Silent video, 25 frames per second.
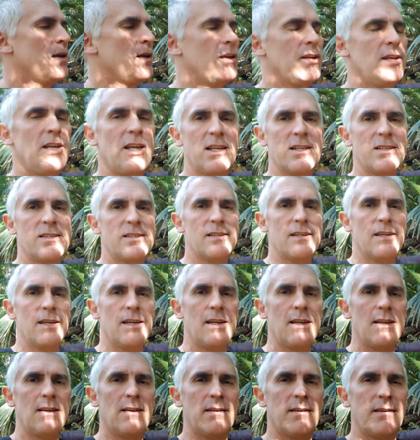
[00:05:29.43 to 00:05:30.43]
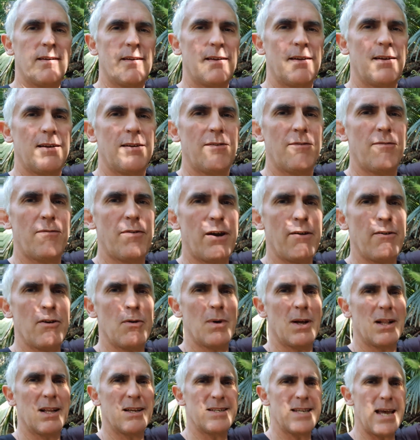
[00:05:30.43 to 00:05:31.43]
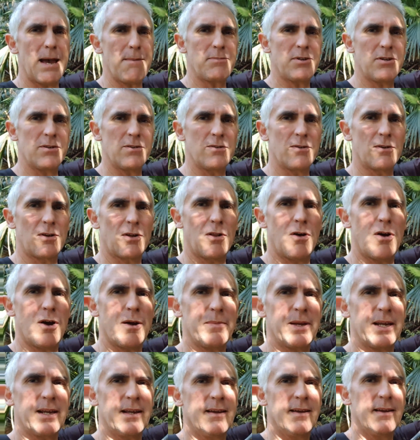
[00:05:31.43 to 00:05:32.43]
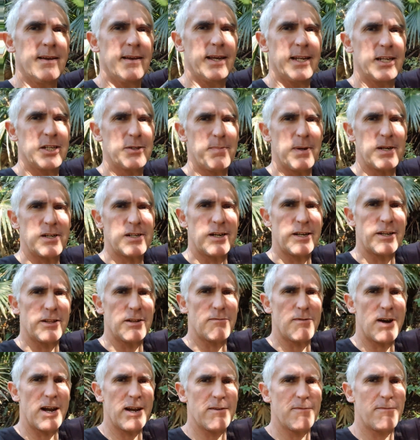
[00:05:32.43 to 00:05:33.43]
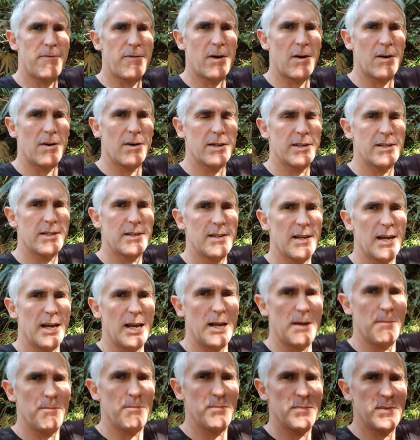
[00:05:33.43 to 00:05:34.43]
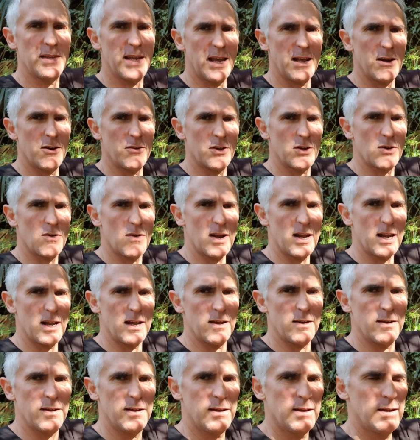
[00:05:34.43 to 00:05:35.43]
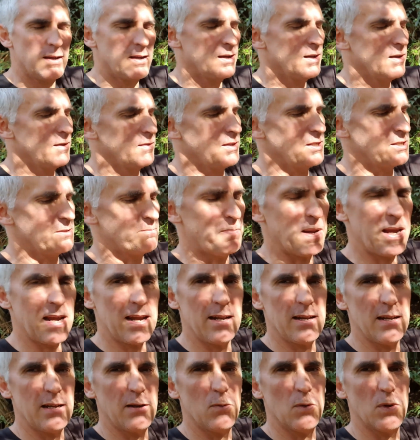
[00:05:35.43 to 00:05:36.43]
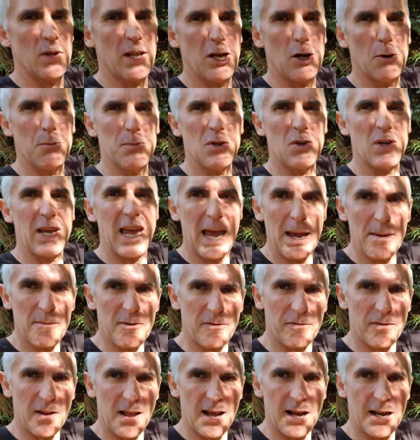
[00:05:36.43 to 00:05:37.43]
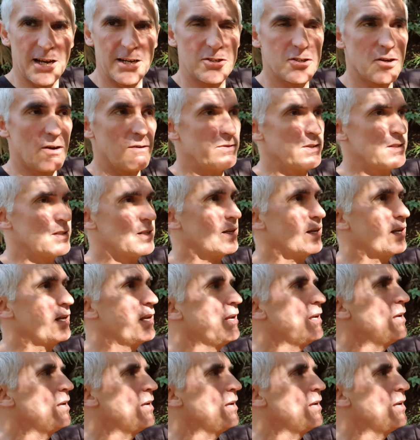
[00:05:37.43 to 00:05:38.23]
you can see very well adapted to climbing, and especially in the rainforest. Down on the ground, this banding will help you camouflage, obviously,